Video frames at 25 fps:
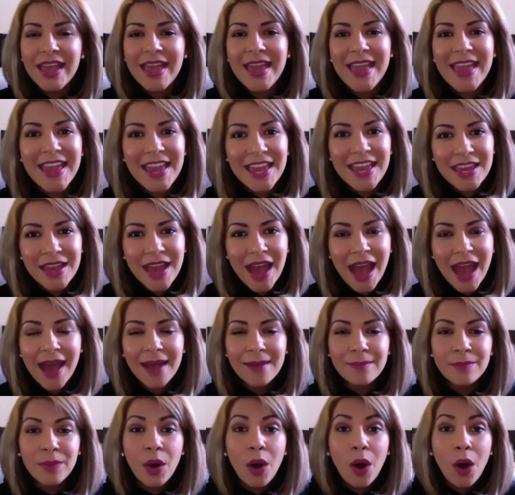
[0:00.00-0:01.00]
hey,
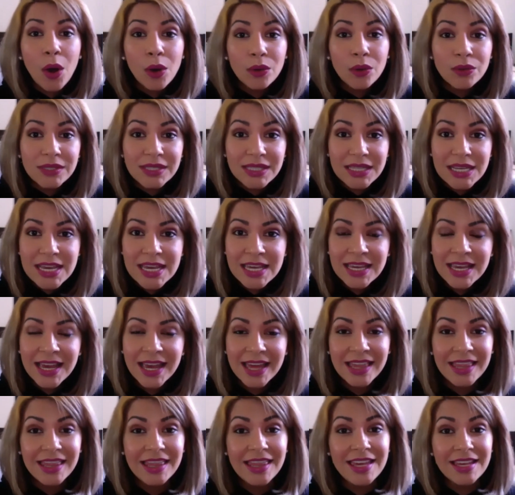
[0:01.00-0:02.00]
I'm hosting
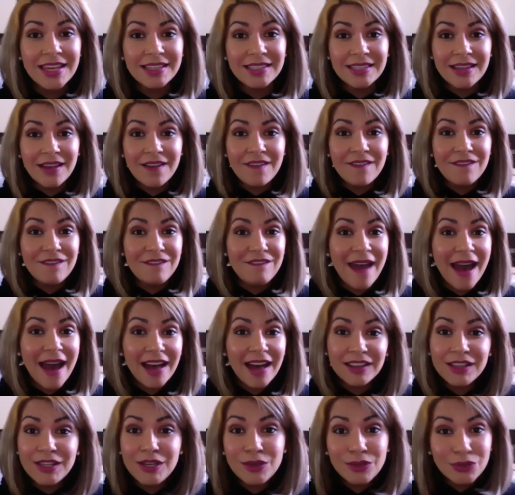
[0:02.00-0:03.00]
this
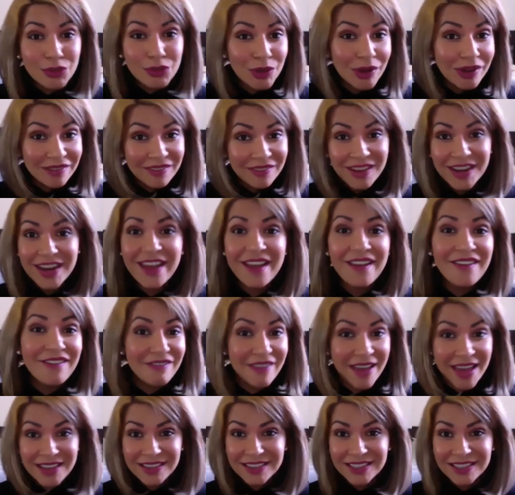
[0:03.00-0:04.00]
value-driven
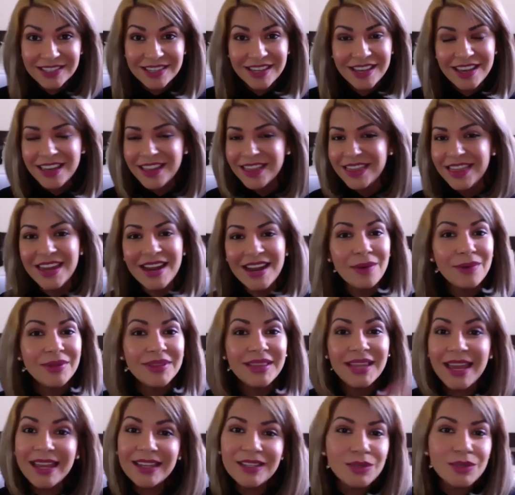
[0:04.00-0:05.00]
event that I
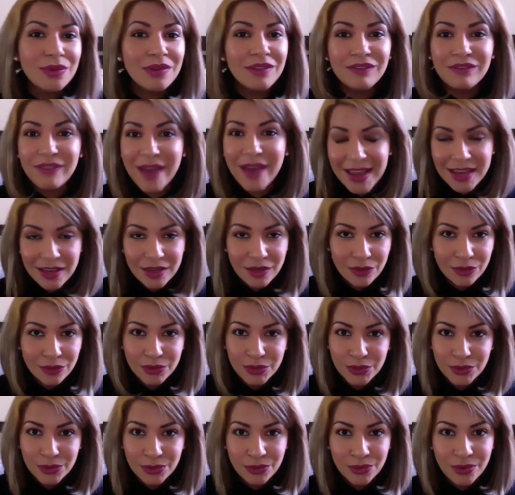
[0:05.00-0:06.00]
would like to invite you
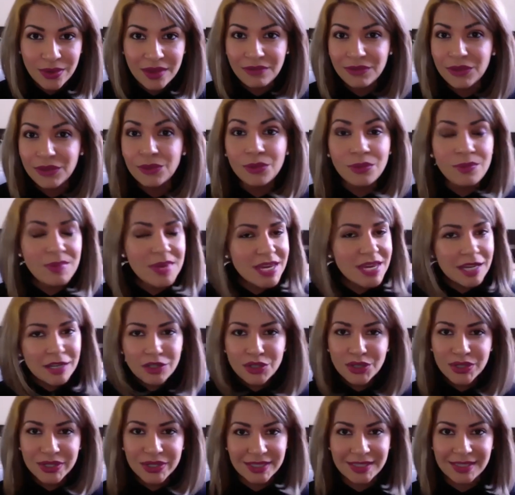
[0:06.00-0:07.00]
to if you would be
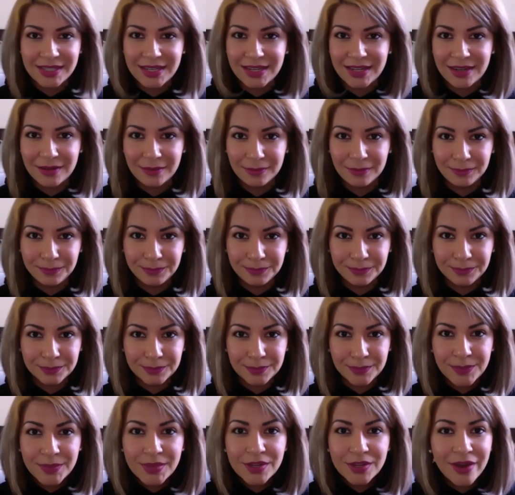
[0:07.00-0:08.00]
interested.
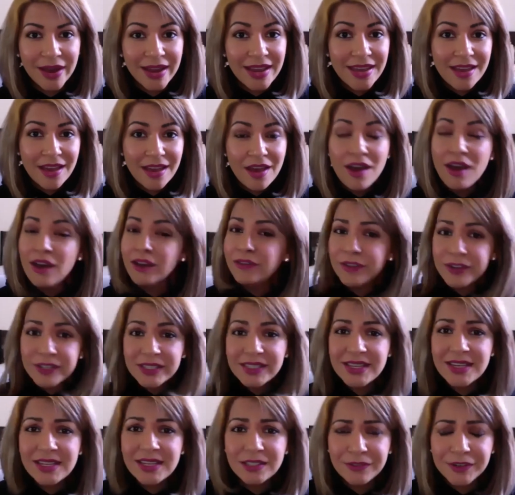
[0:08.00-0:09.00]
Right?
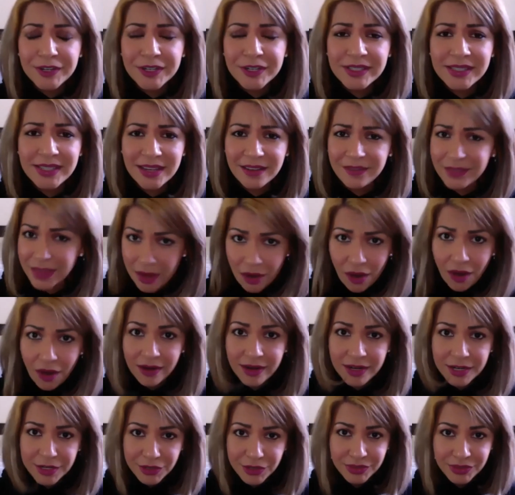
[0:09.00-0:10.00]
First things first, if they
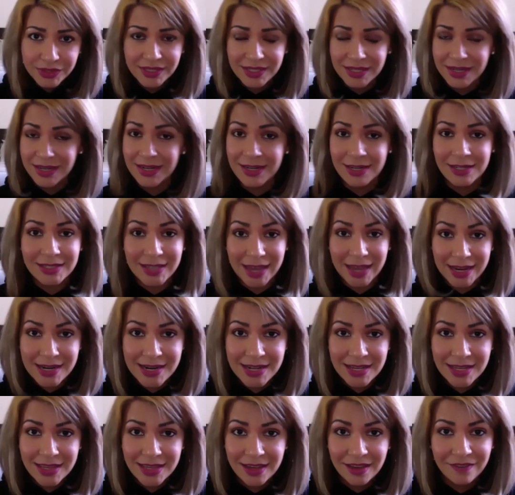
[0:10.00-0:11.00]
are interested in
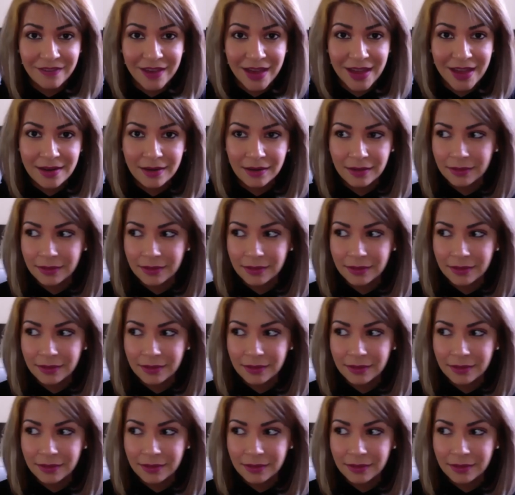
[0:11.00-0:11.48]
attending the event,